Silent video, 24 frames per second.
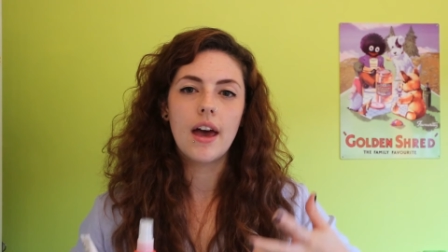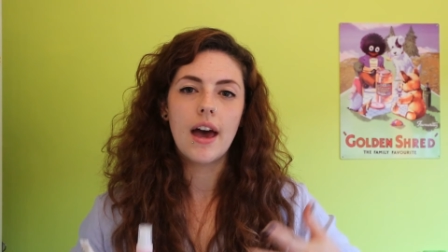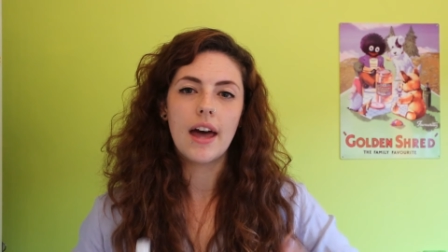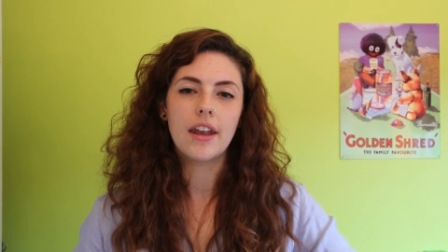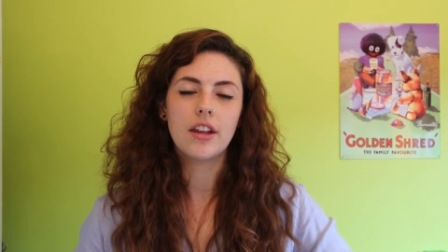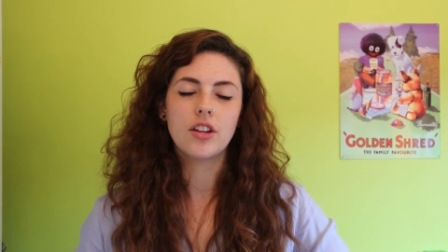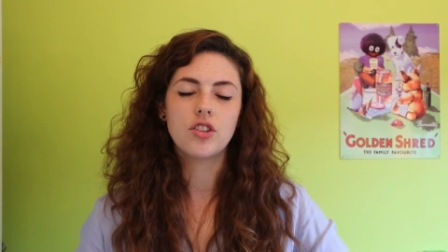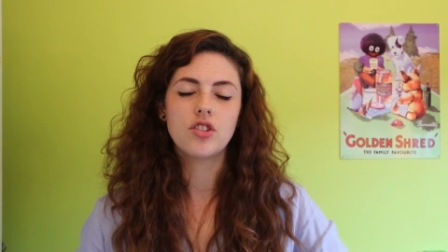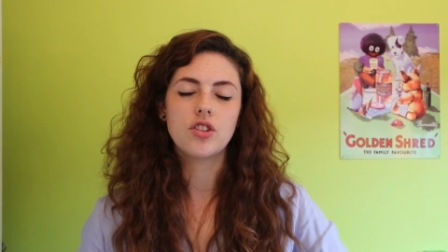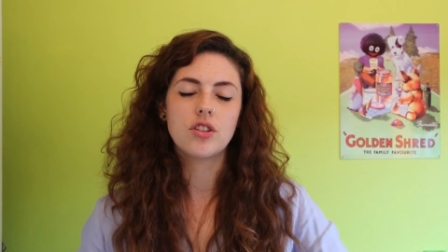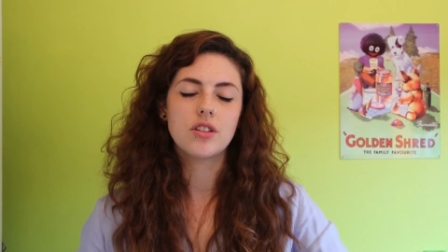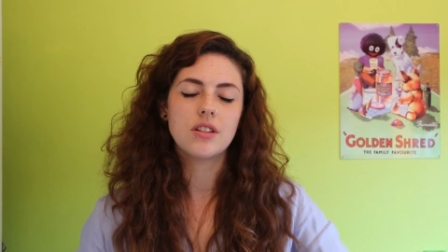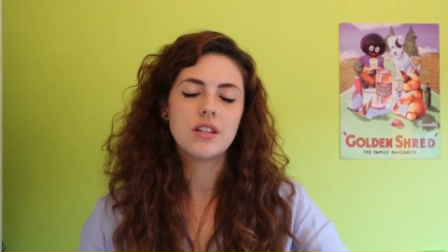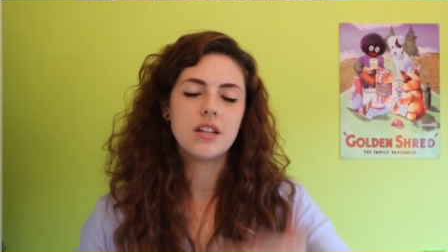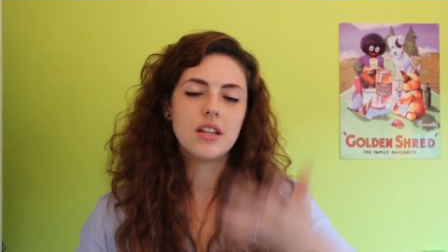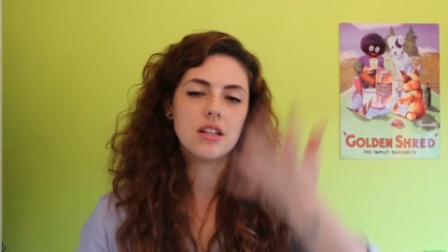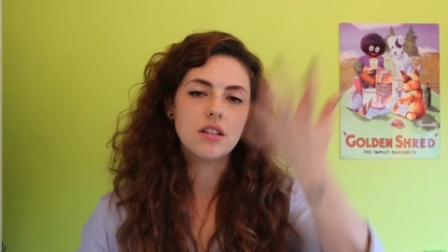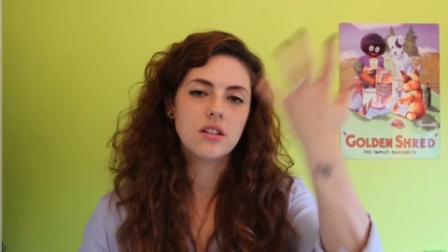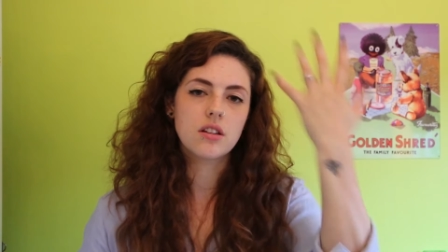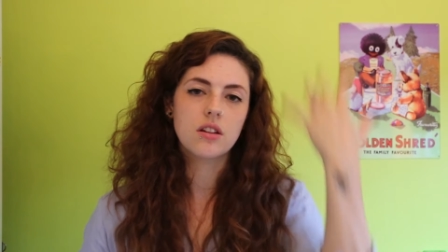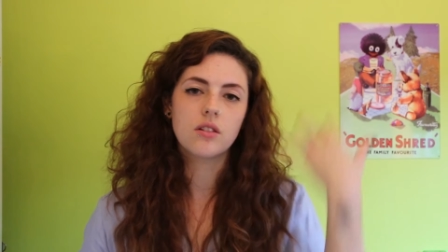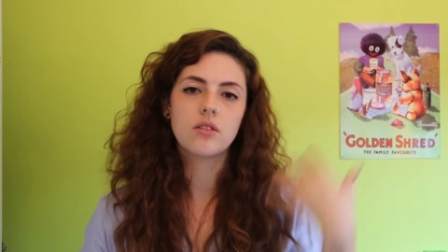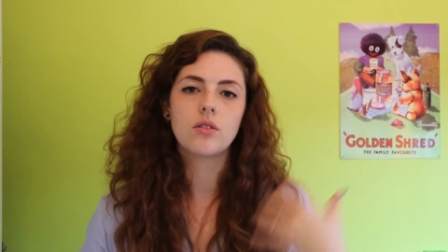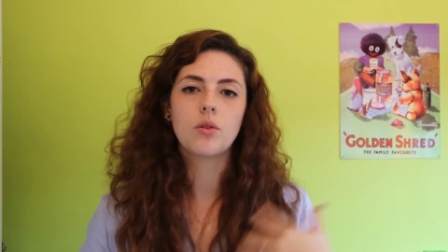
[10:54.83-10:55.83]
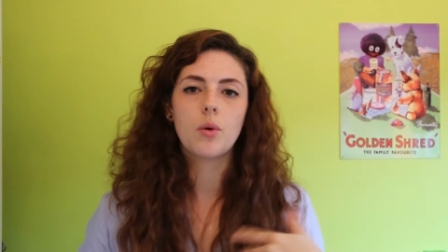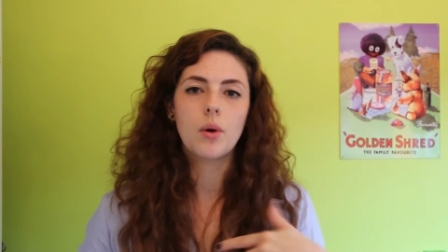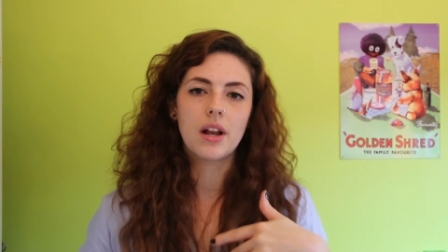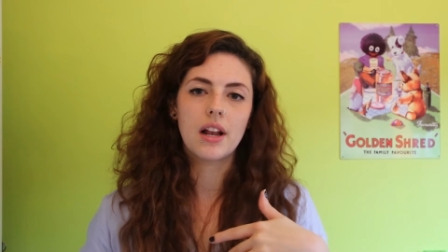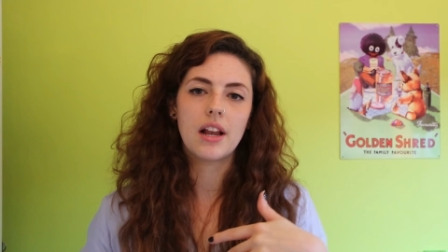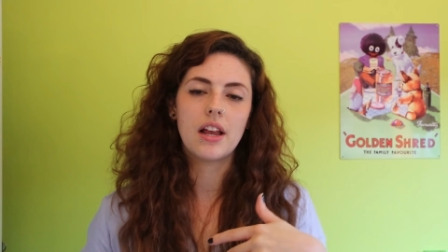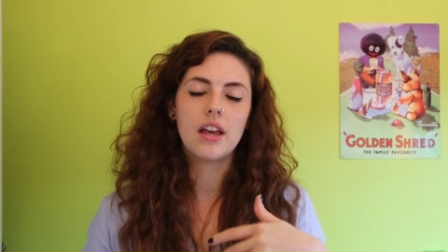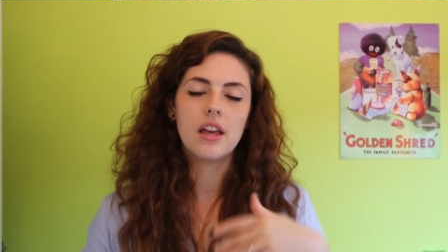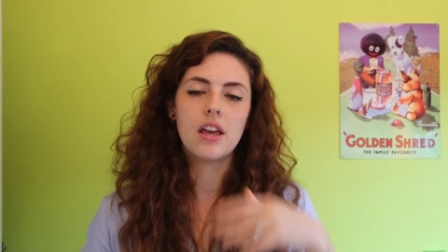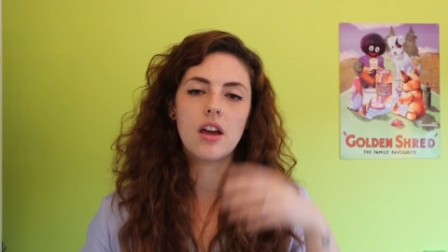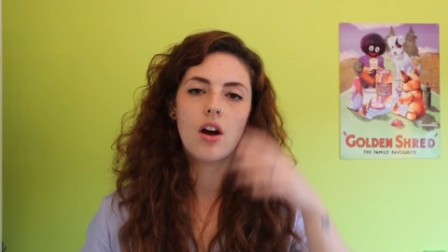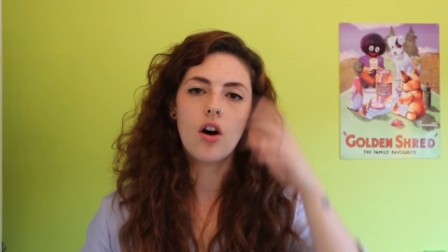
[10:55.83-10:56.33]
and I just need to
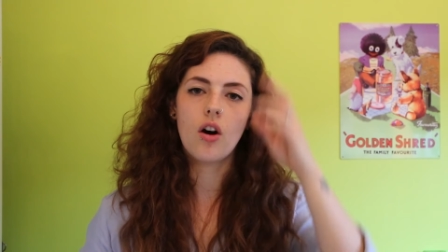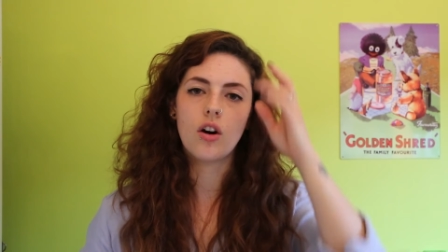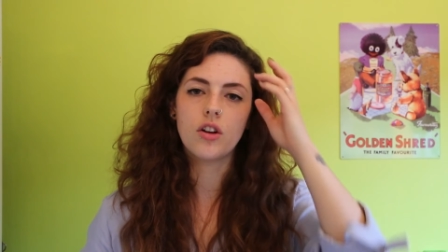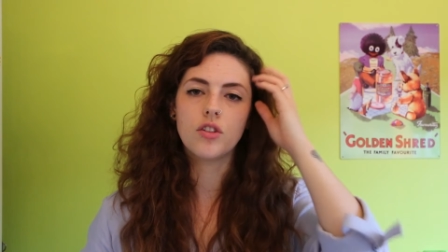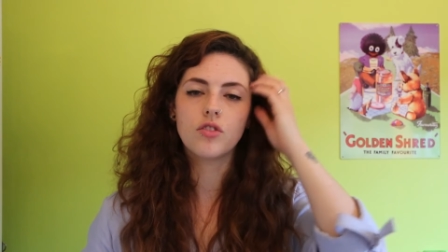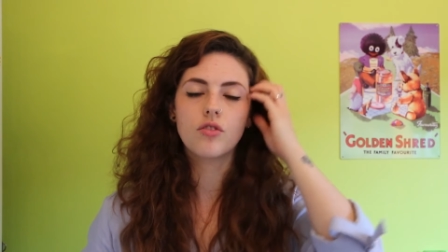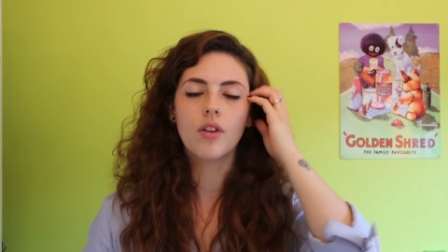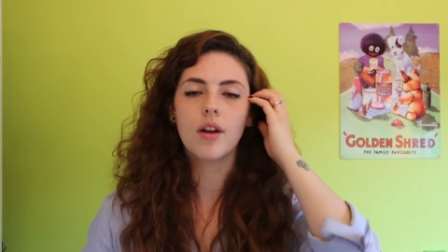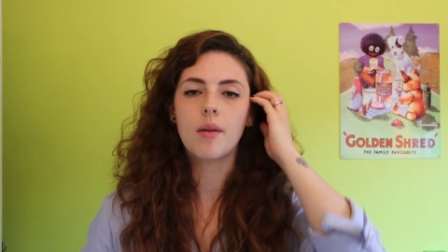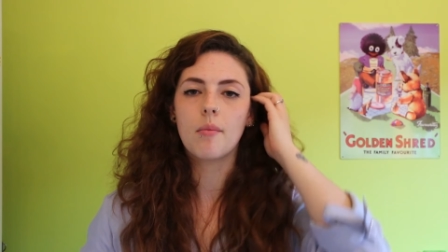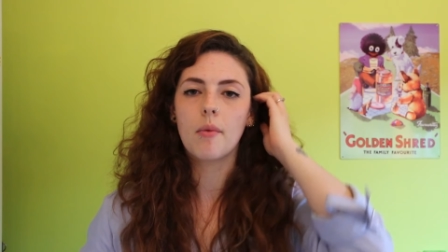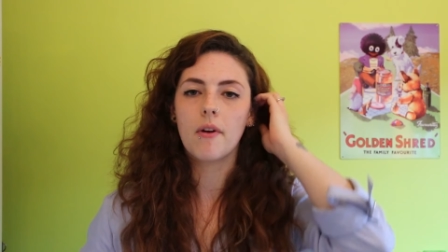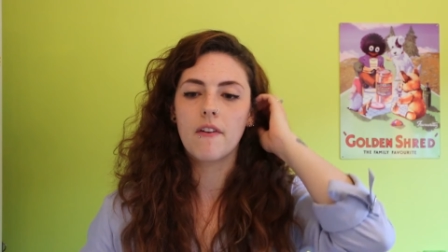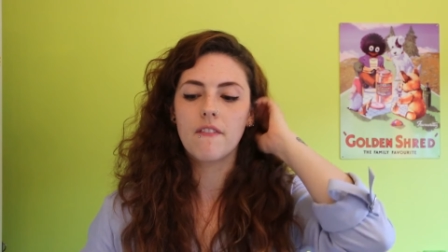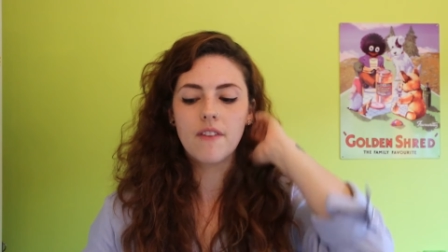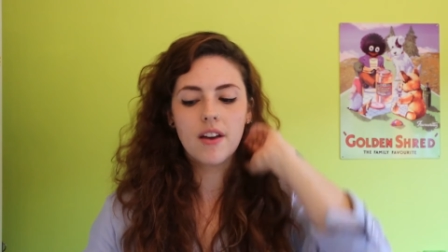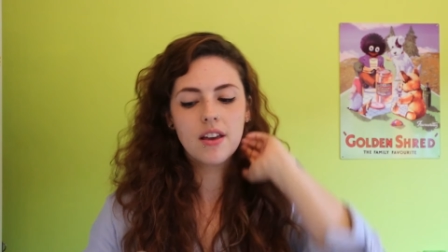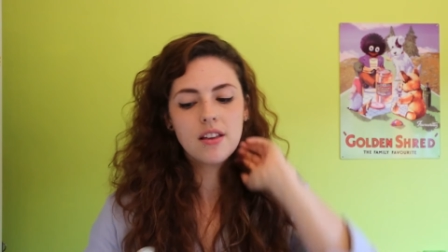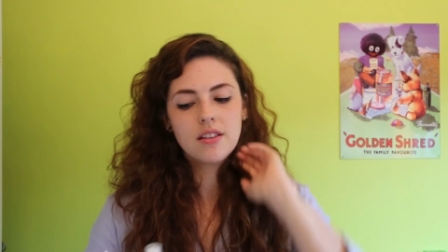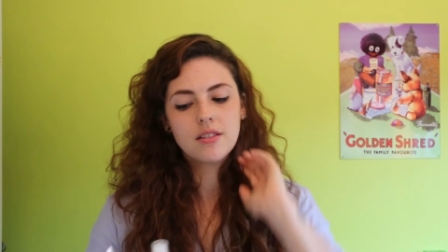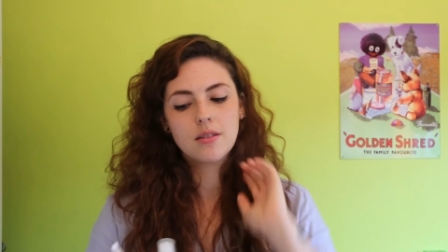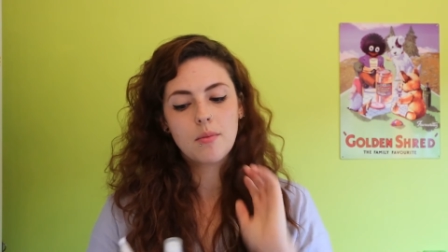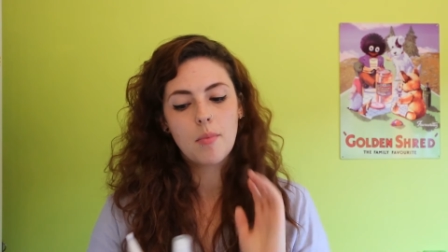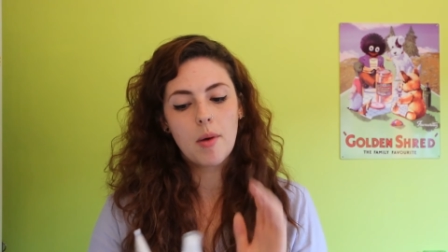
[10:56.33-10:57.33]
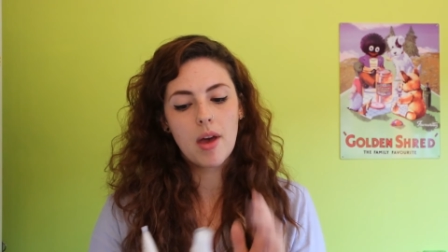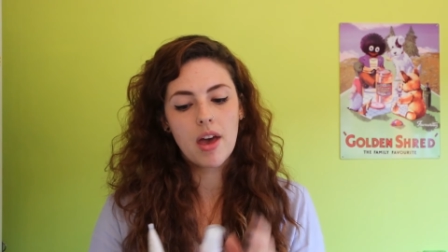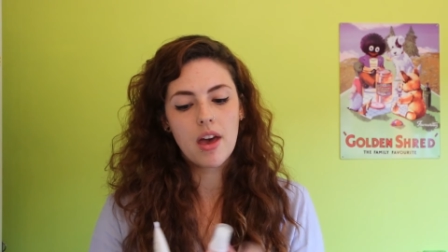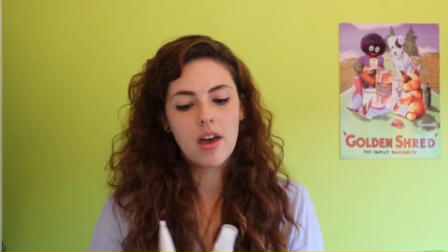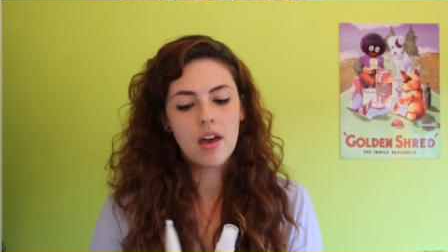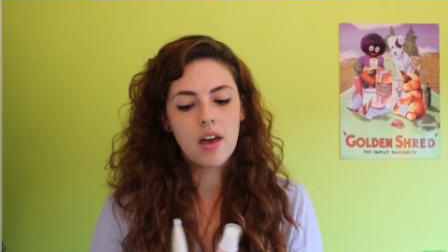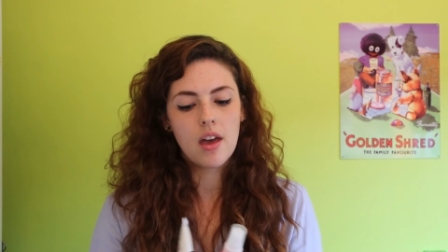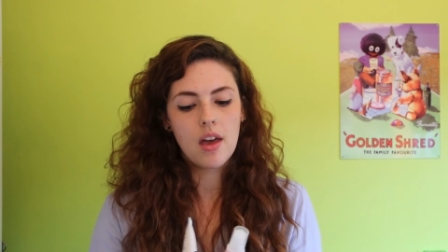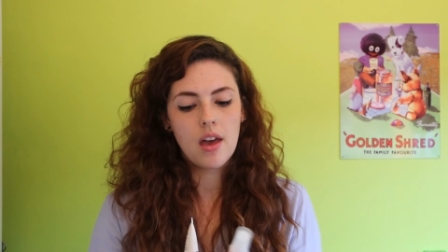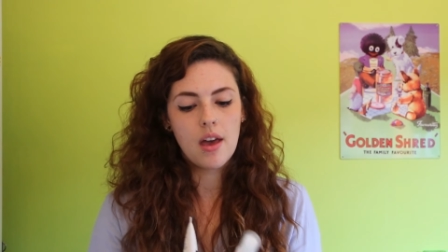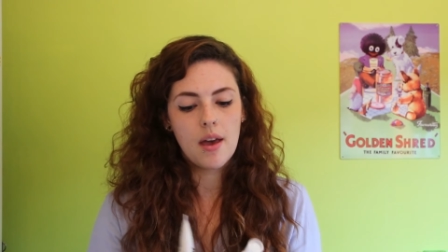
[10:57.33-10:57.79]
quickly hydrate my face a bit.